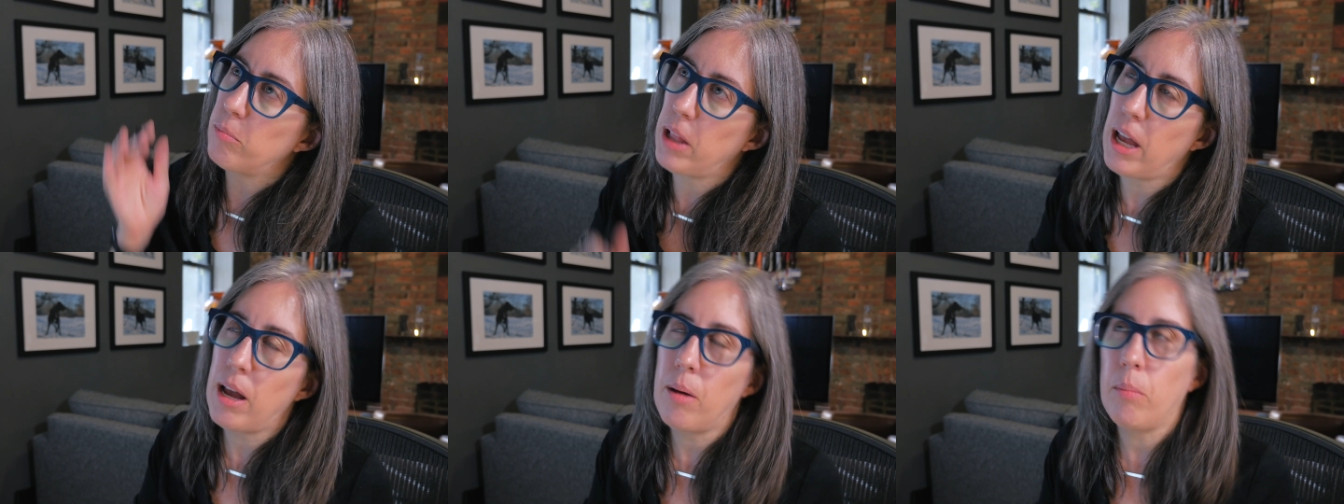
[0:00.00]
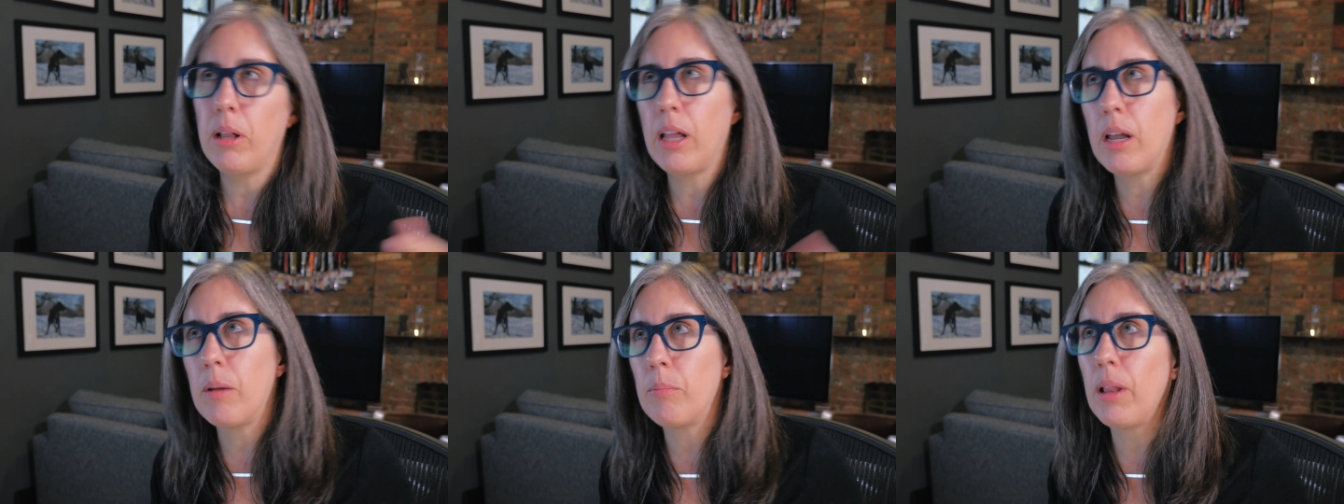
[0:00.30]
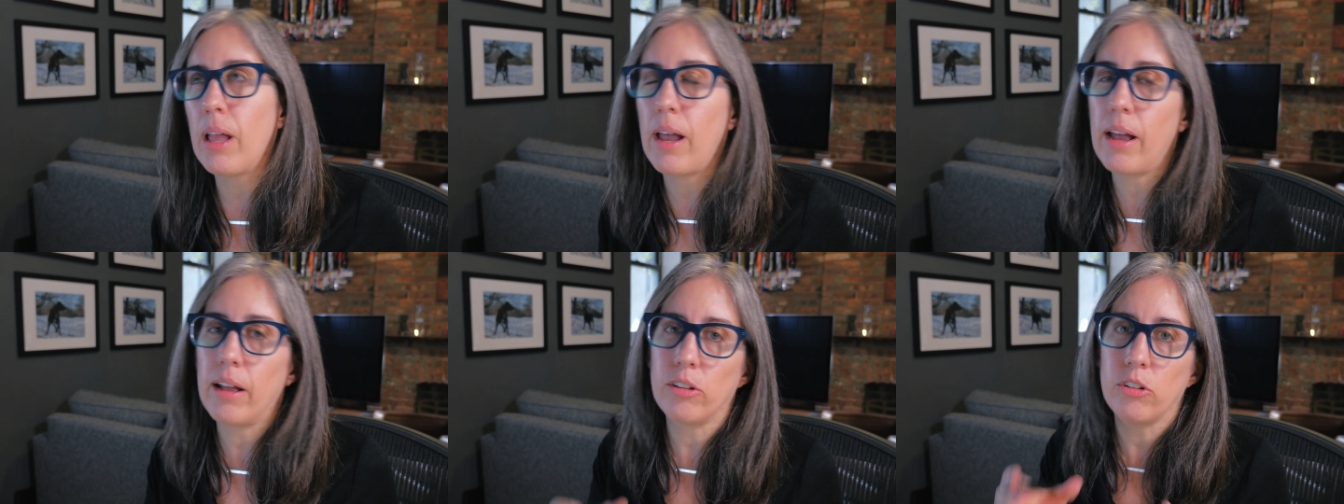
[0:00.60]
Blah, blah,
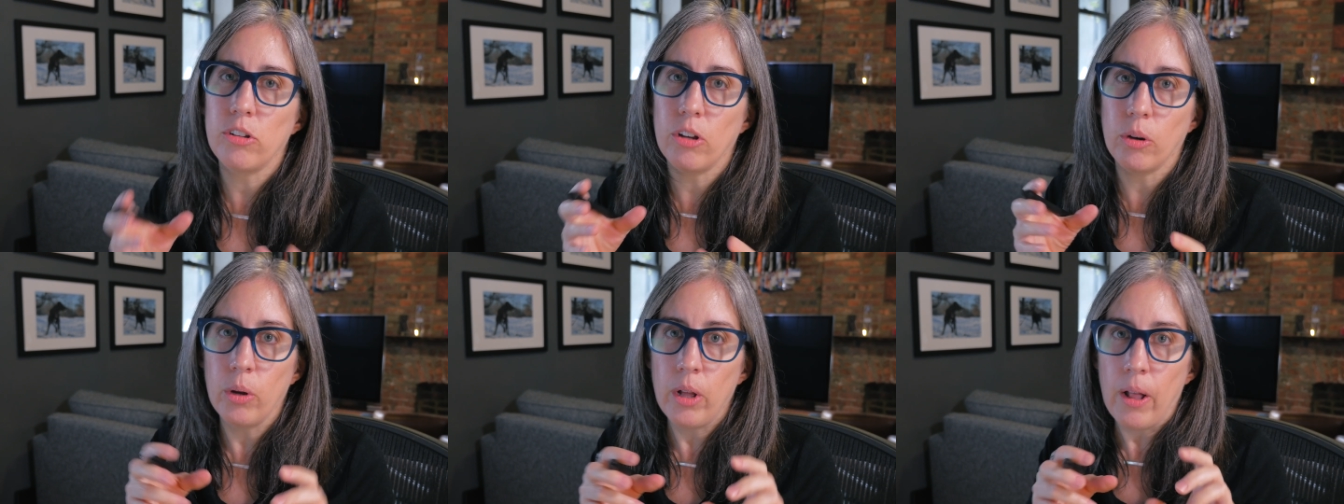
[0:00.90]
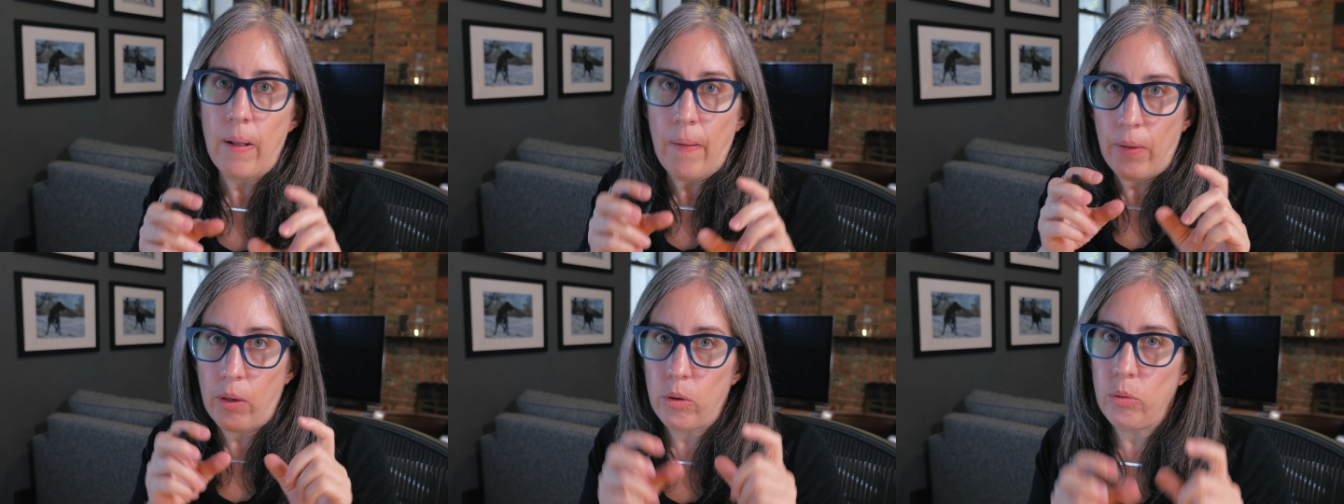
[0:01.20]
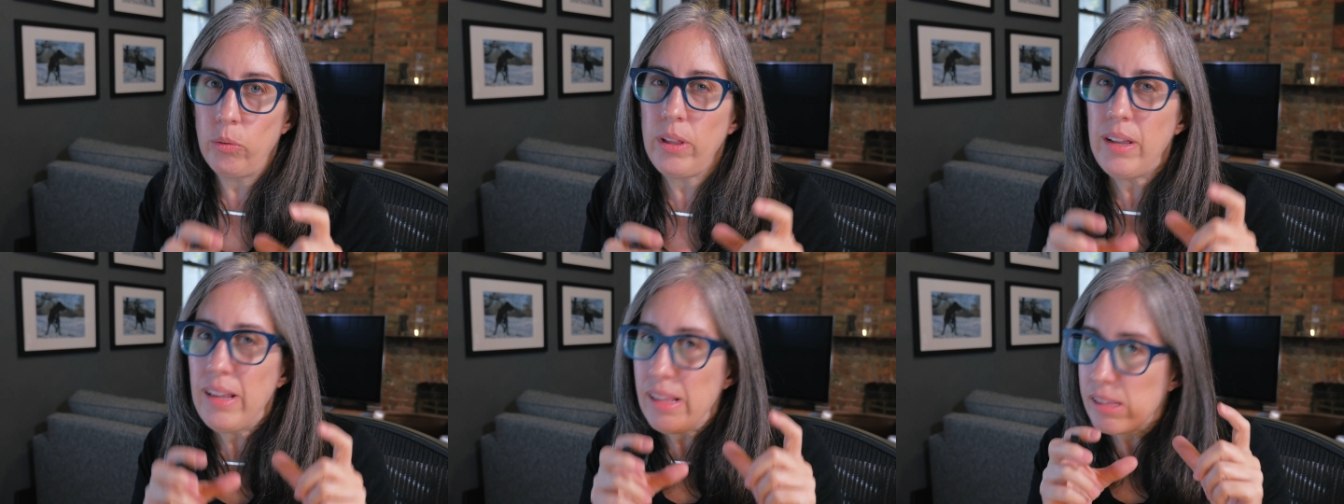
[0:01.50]
blah. So
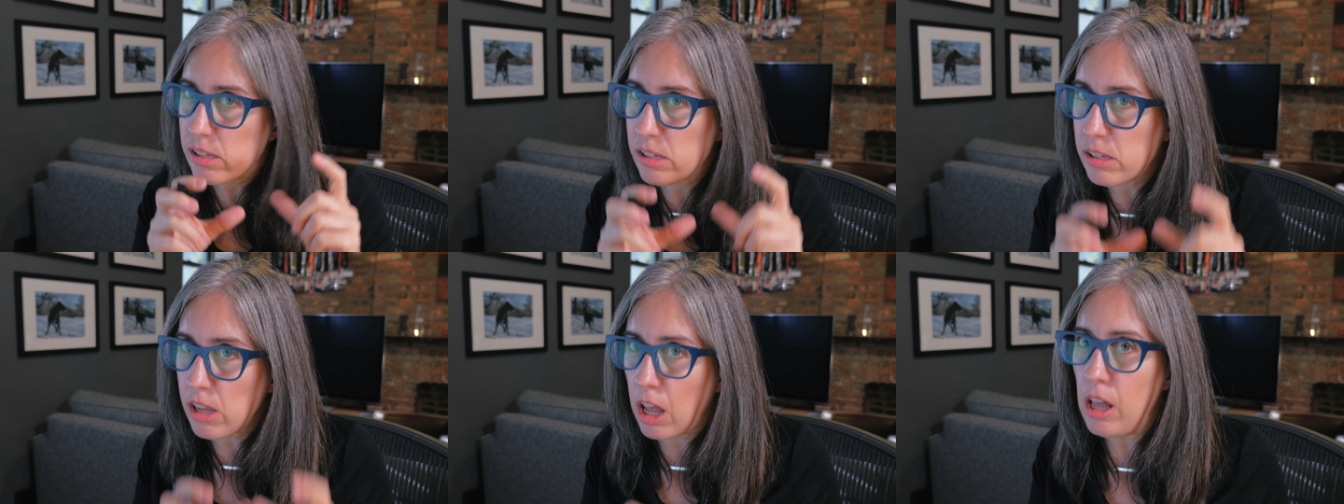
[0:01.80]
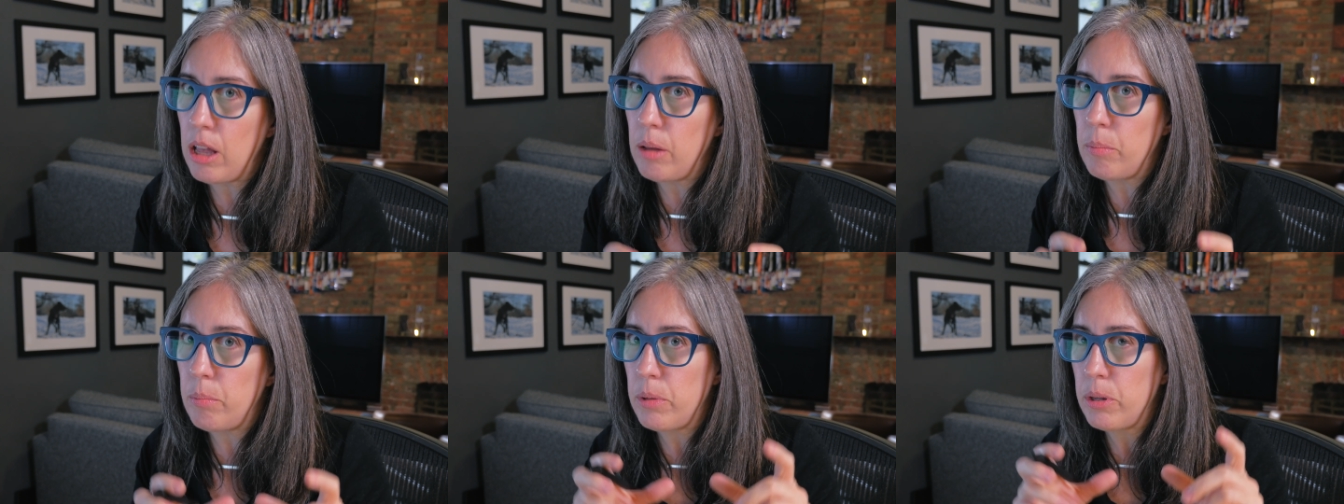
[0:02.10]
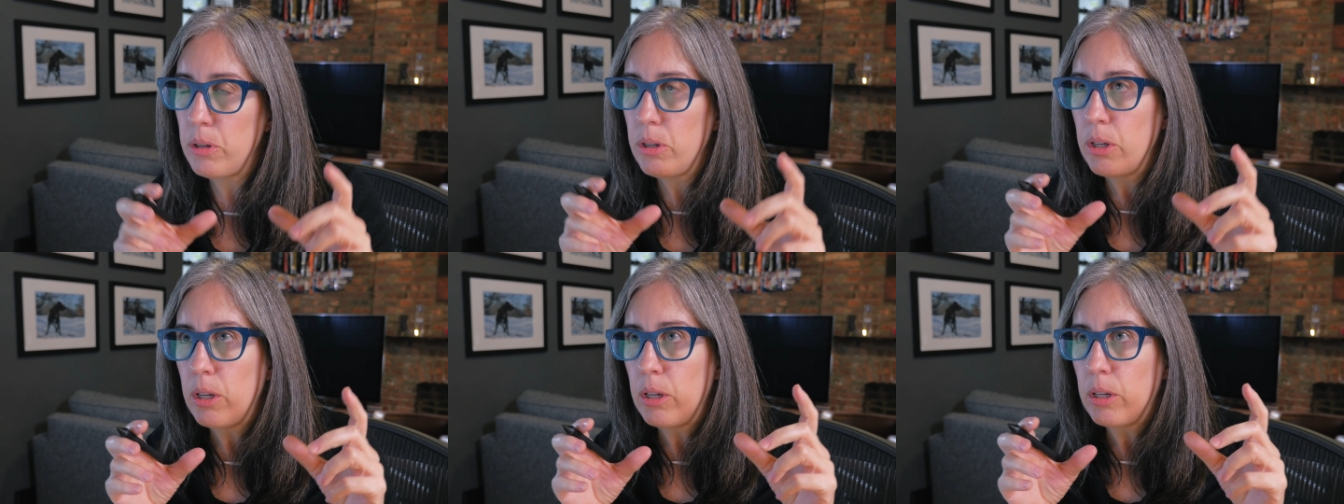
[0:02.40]
only some